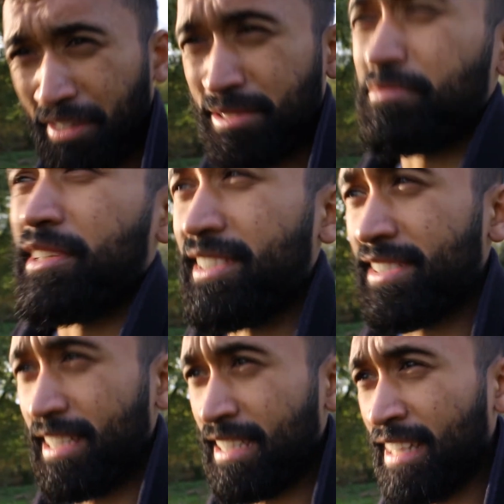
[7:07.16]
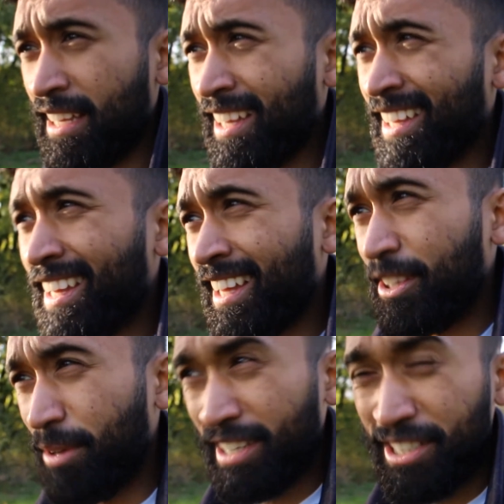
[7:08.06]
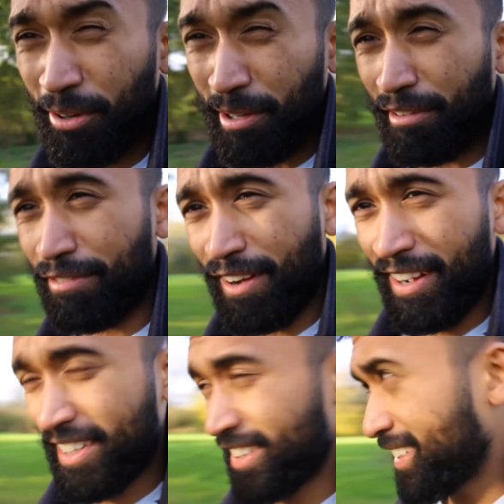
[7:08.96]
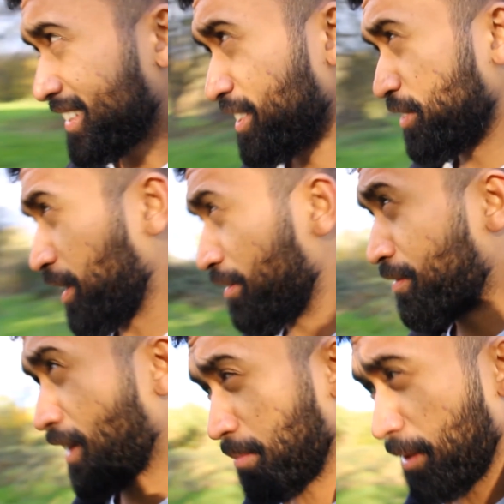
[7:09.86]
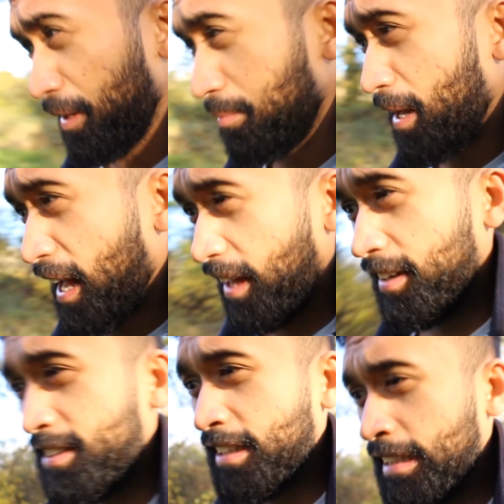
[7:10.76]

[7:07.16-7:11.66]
I'm releasing. You actually don't give a fuck. You don't give a fuck about them, and